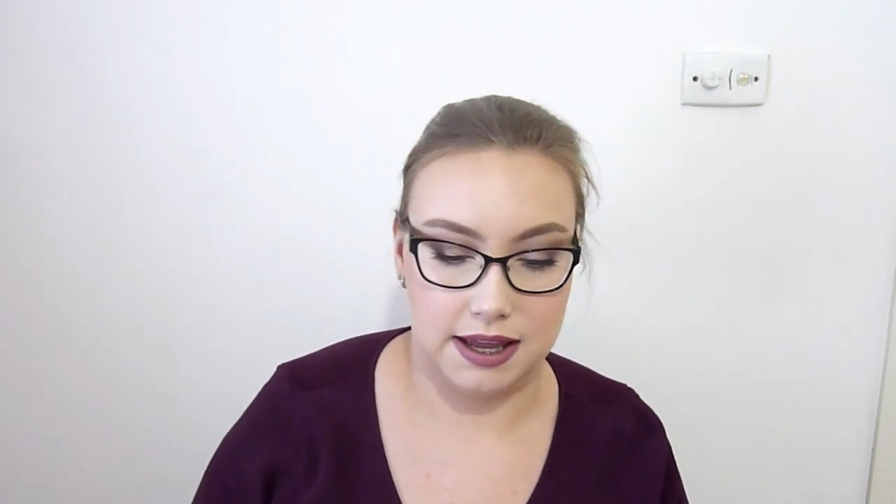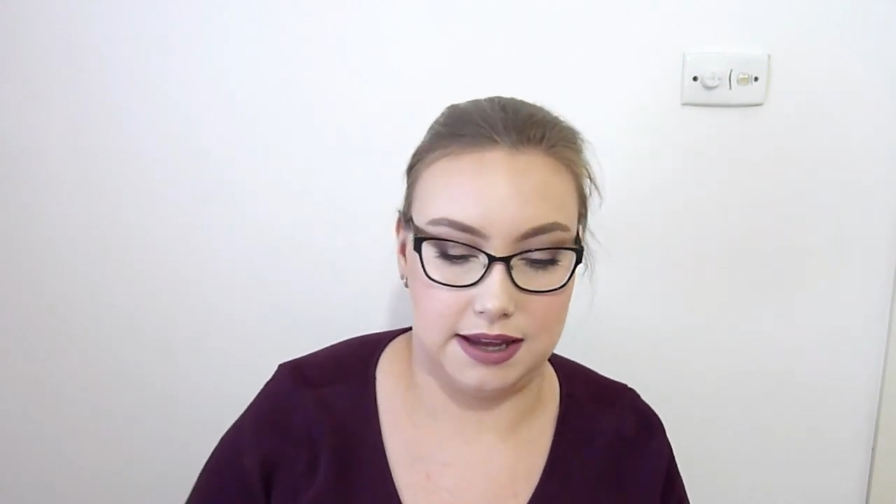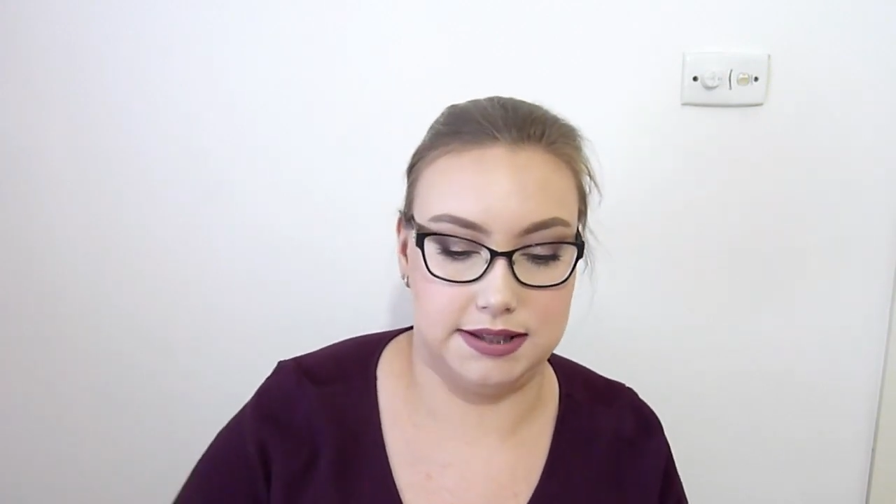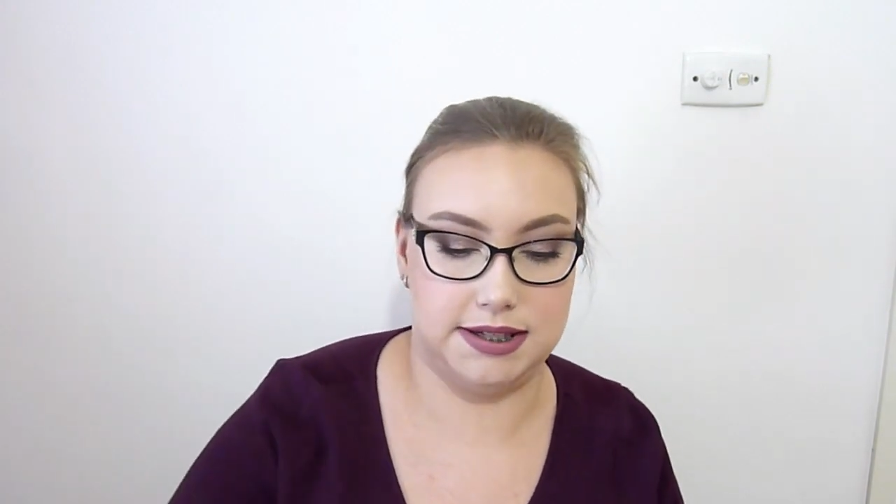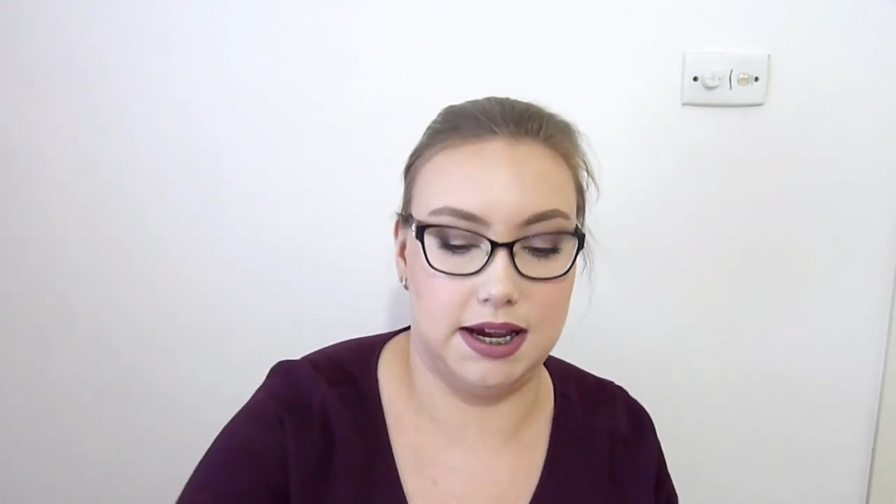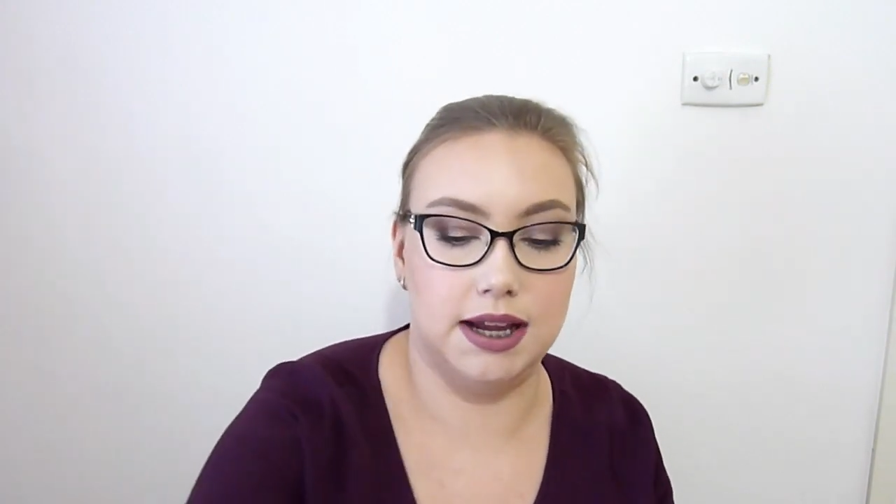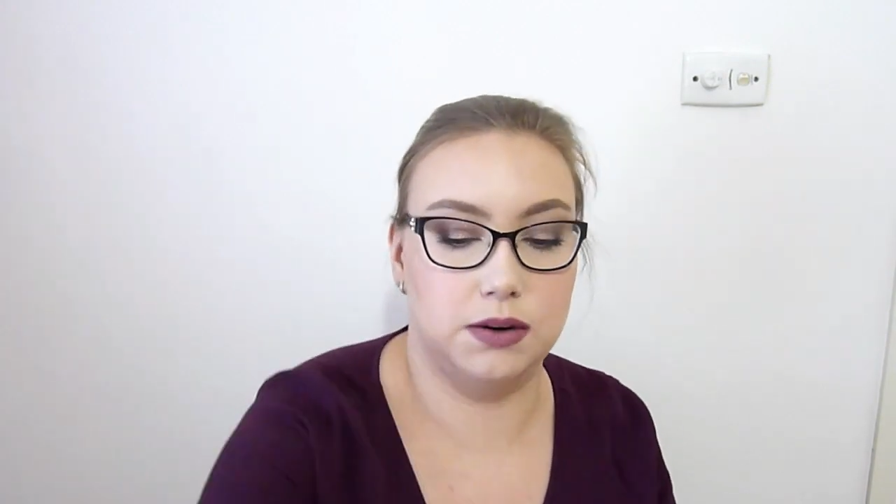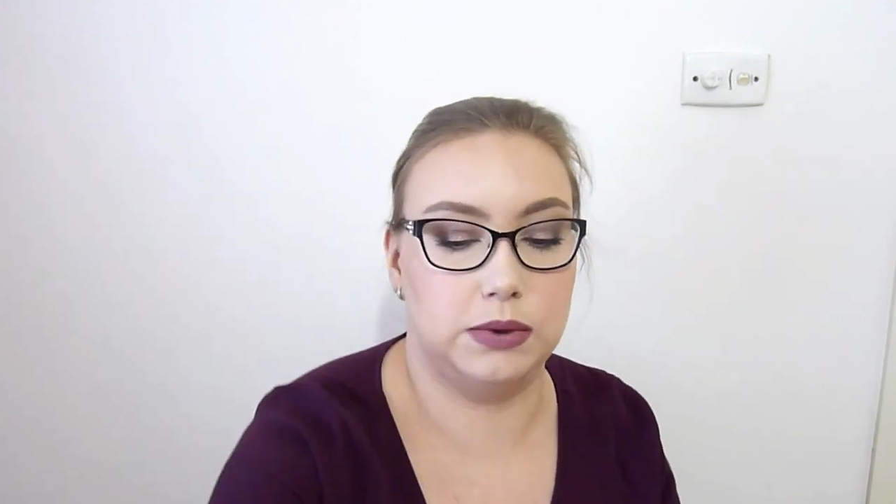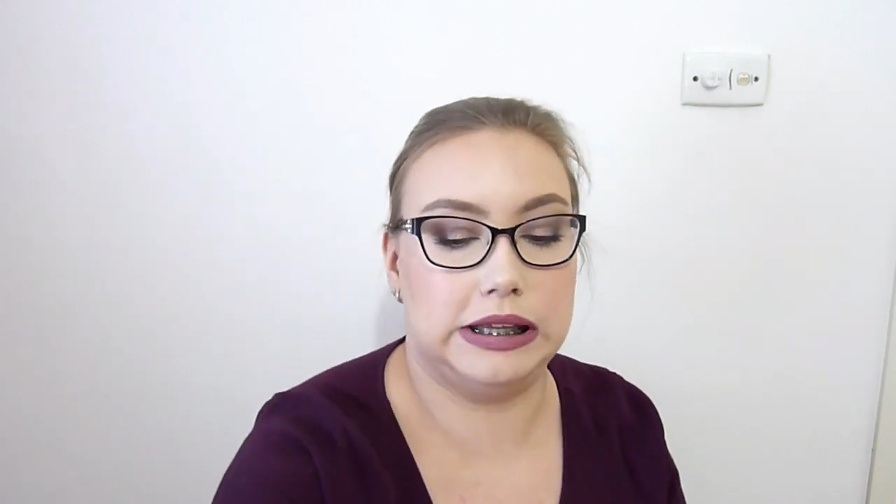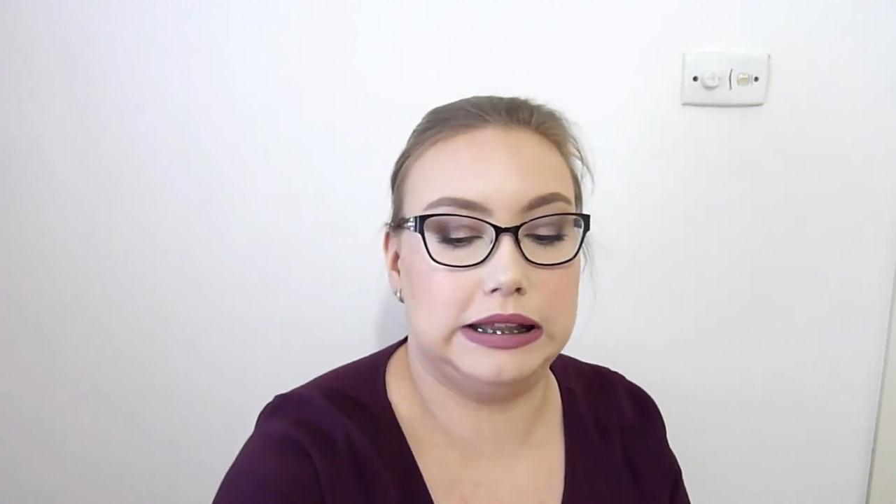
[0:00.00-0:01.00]

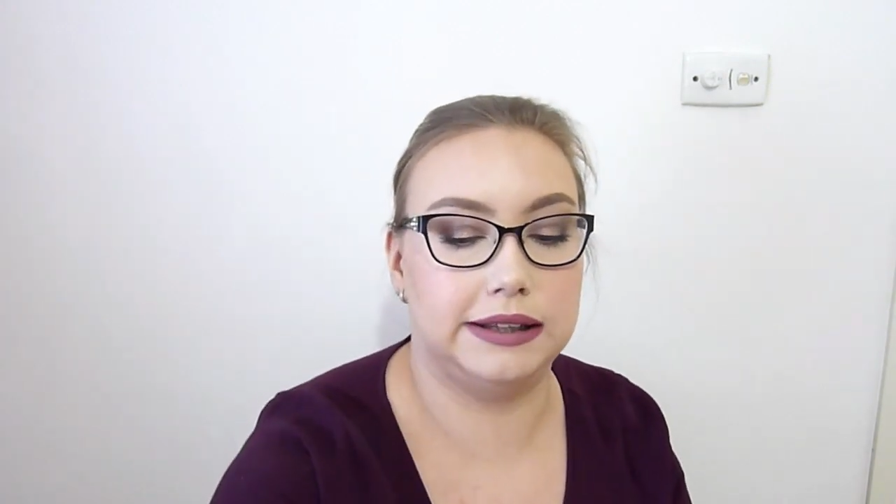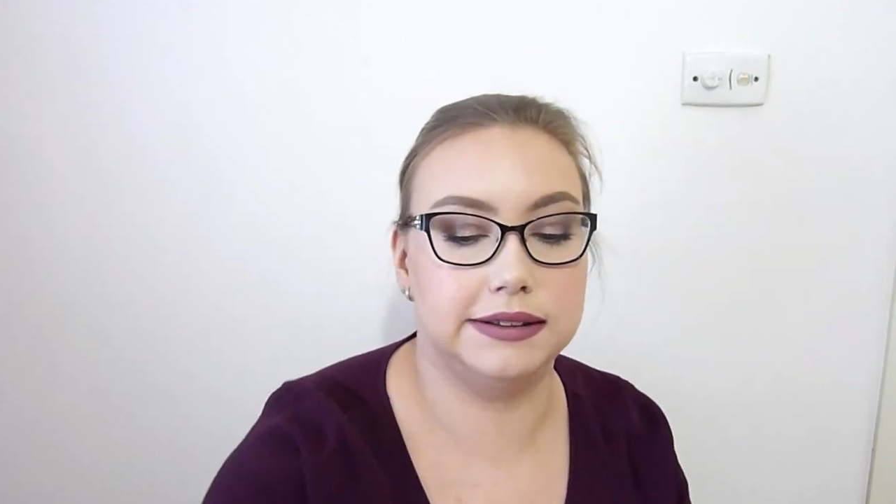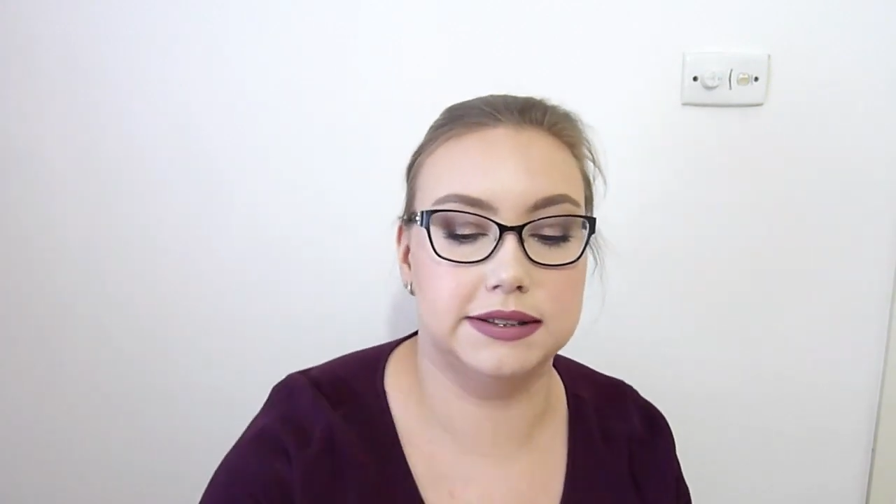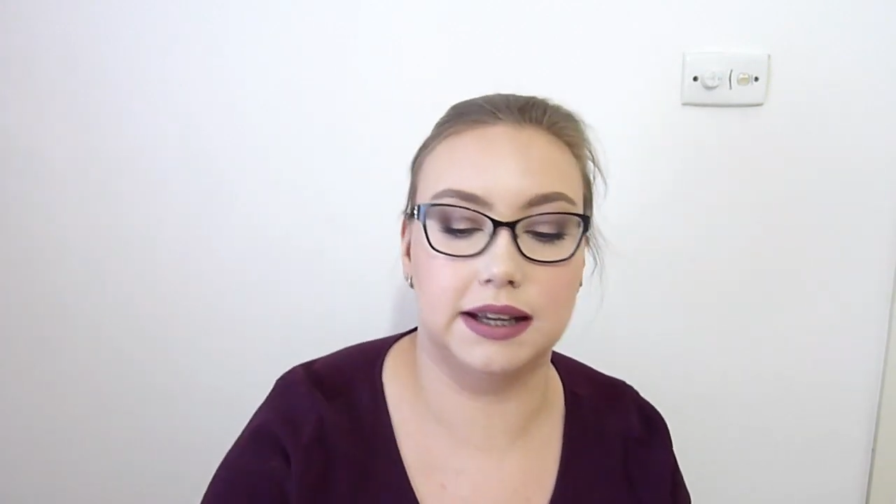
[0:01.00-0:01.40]
Start with a cleanser,